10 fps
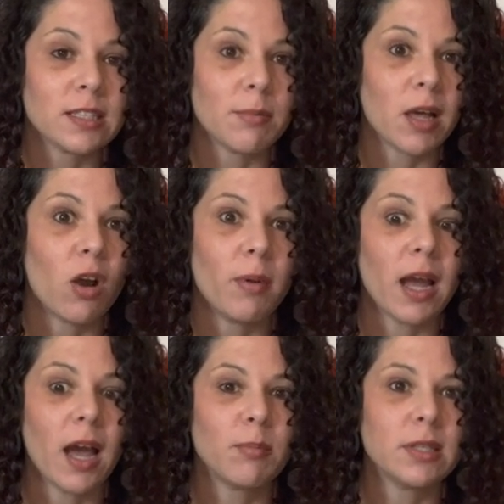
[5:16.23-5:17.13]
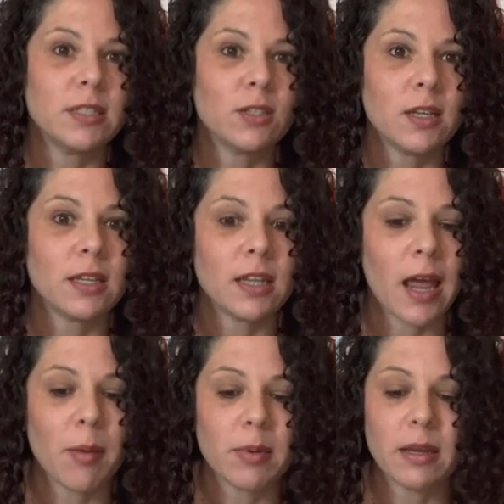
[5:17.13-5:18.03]
I'm like, oh my God, please don't let nothing
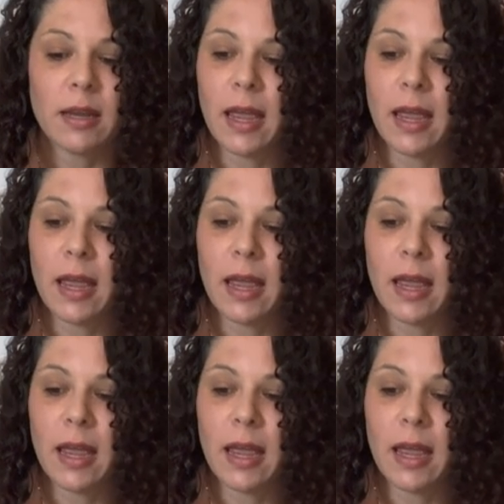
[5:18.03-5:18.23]
happen.